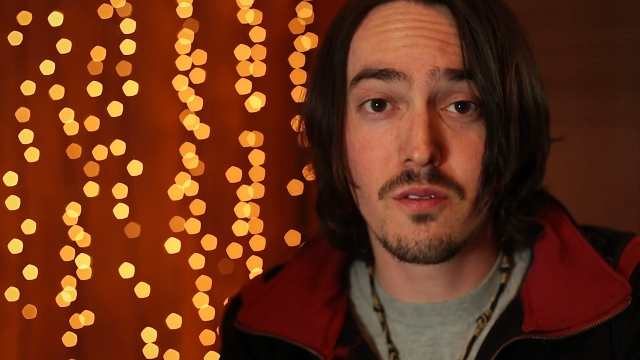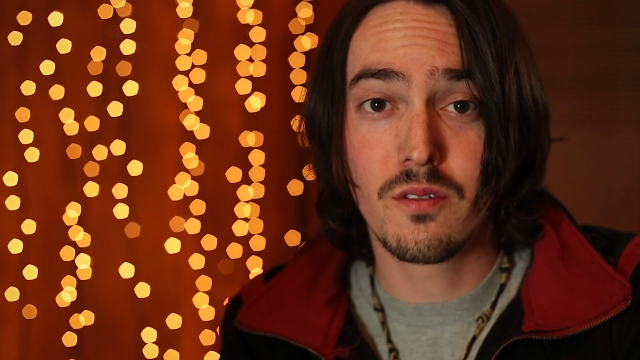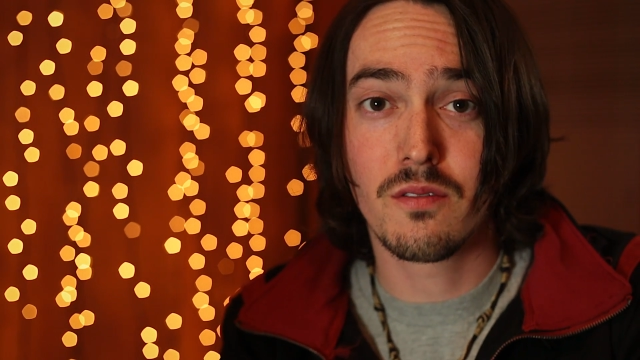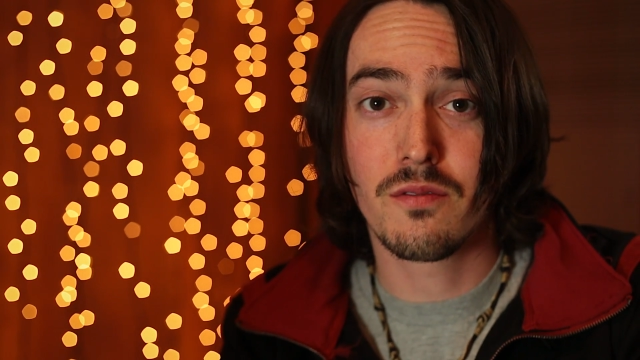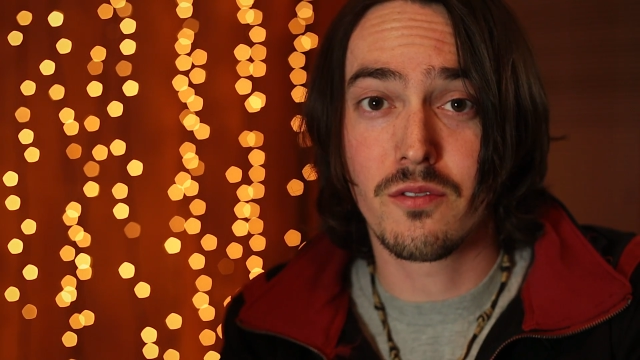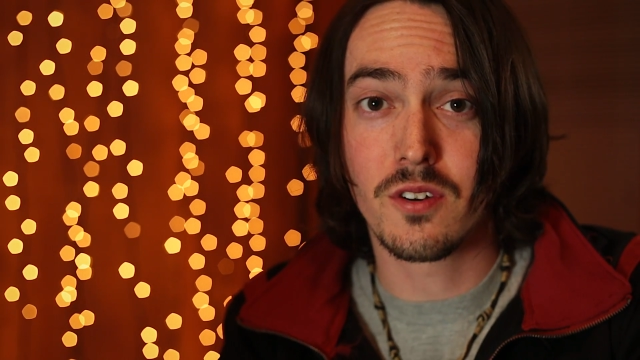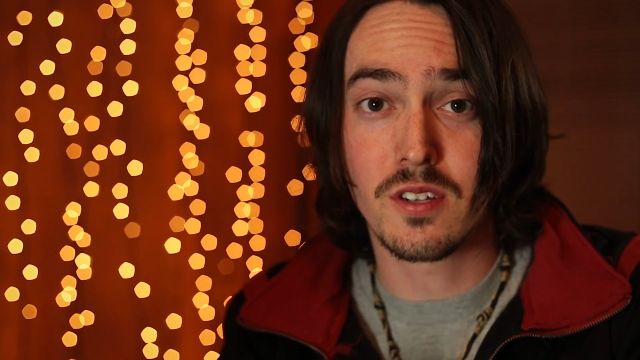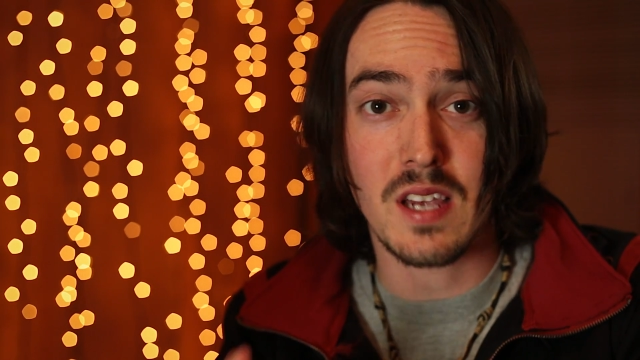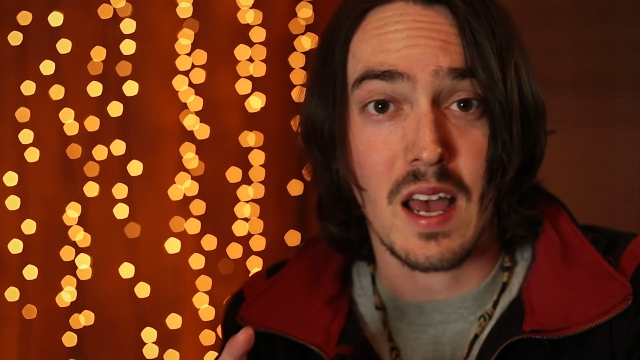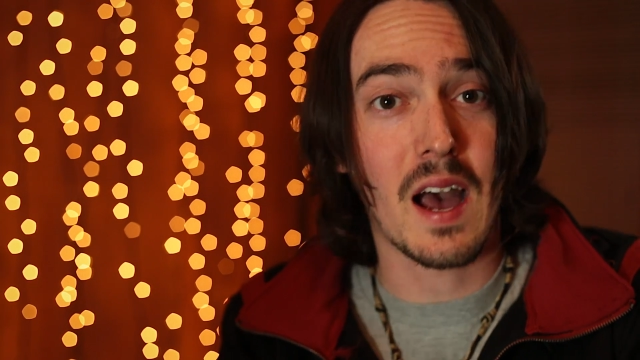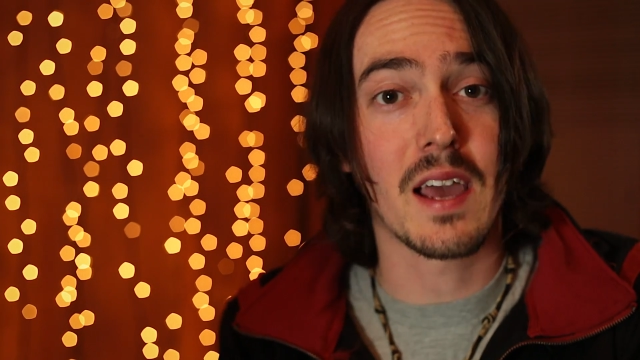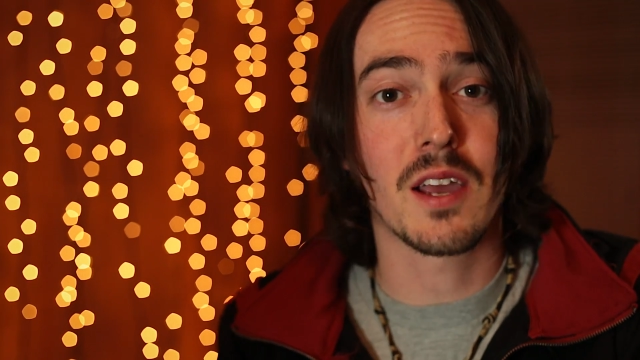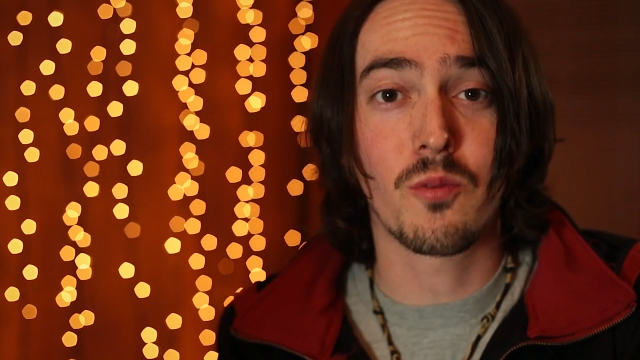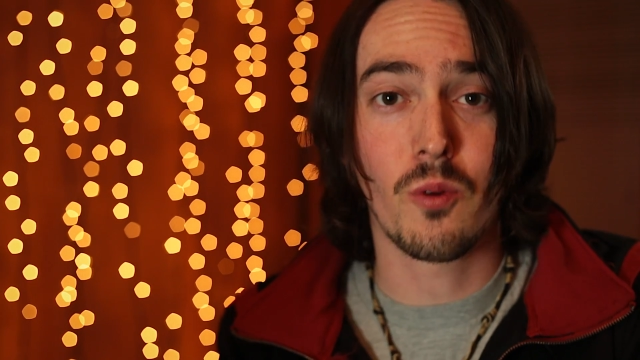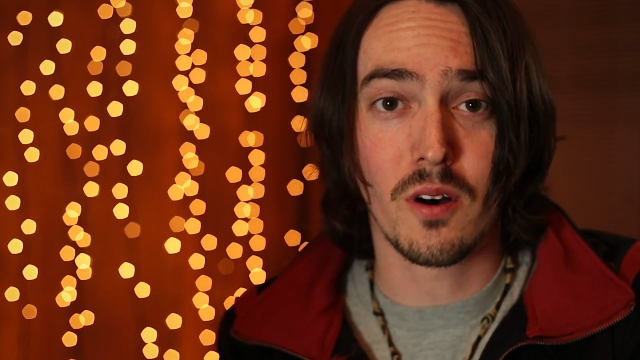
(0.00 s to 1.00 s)
for its
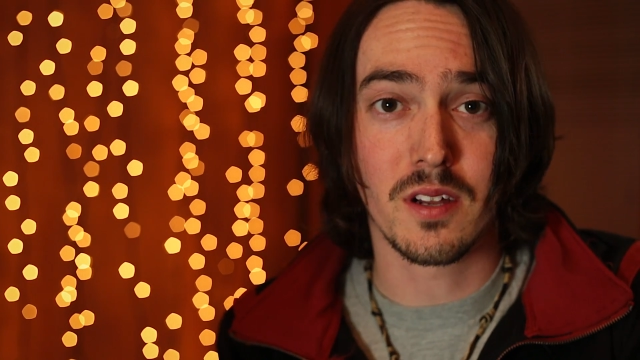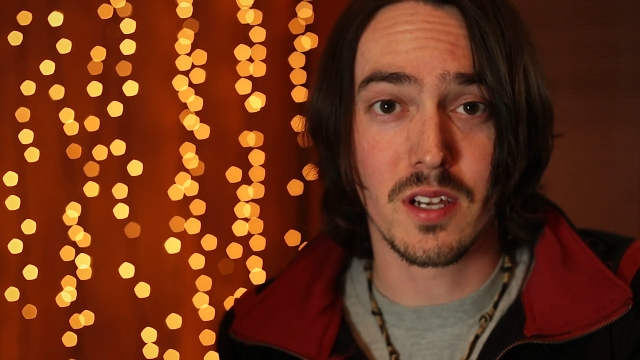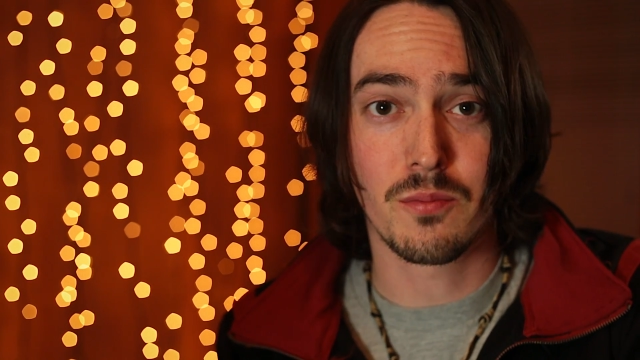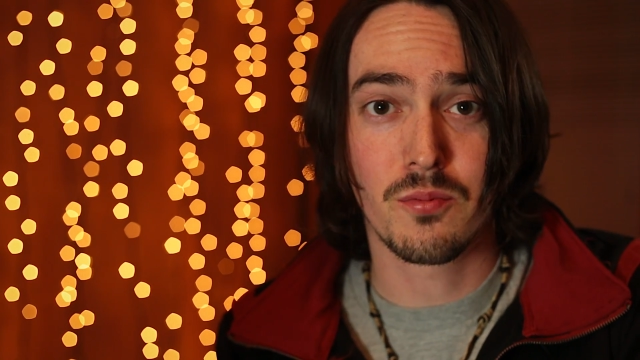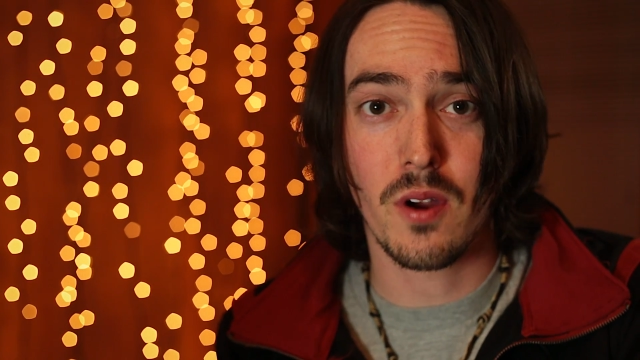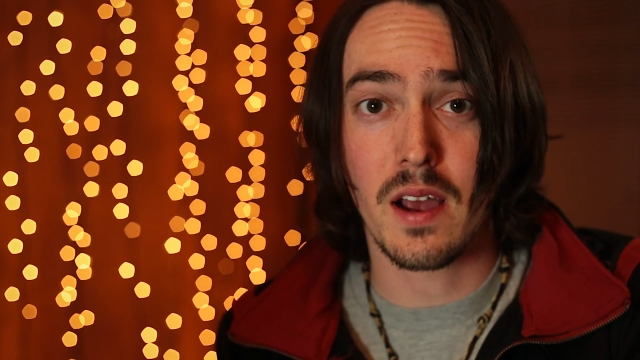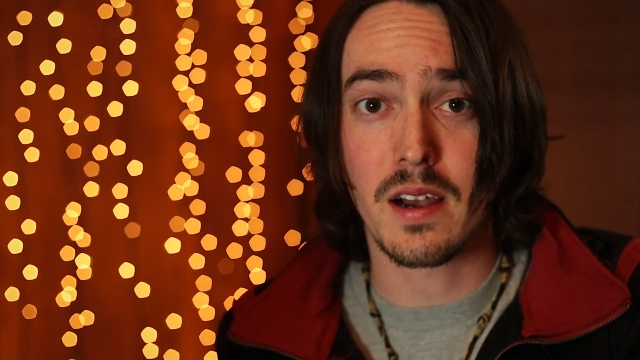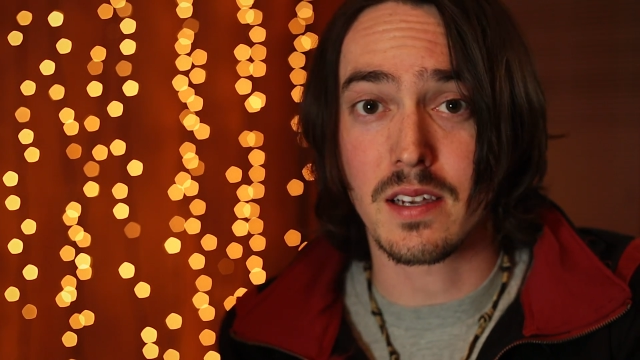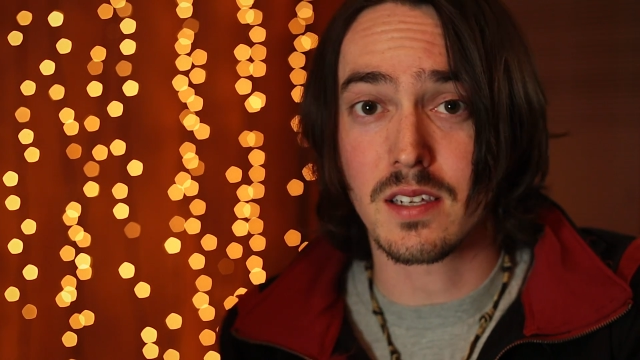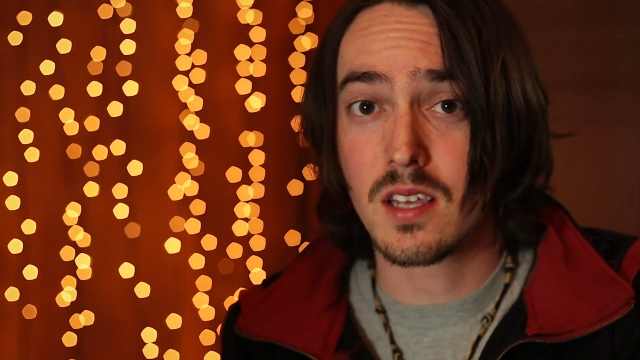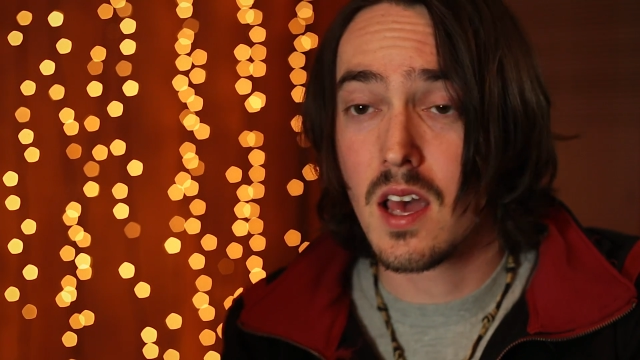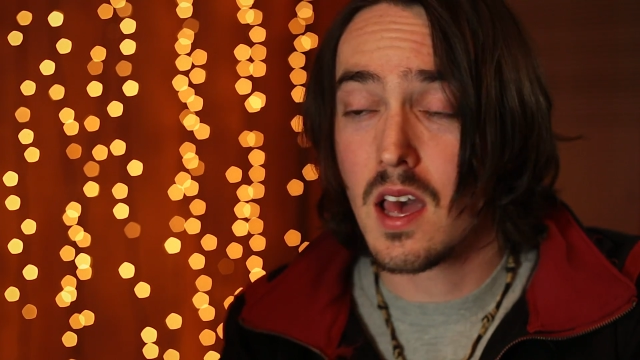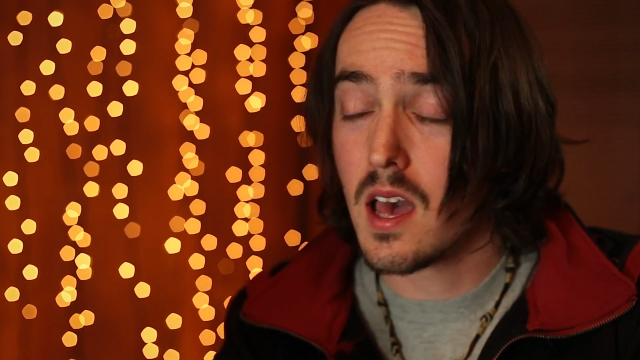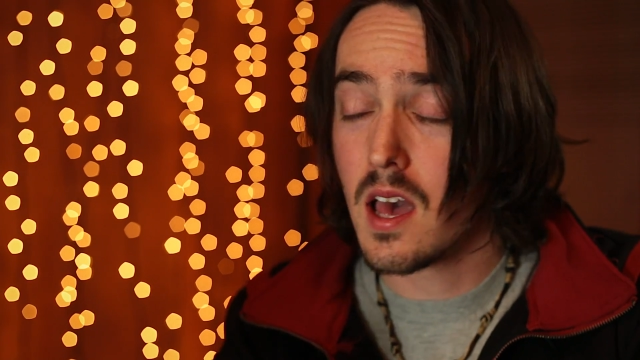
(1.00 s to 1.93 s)
high quality products.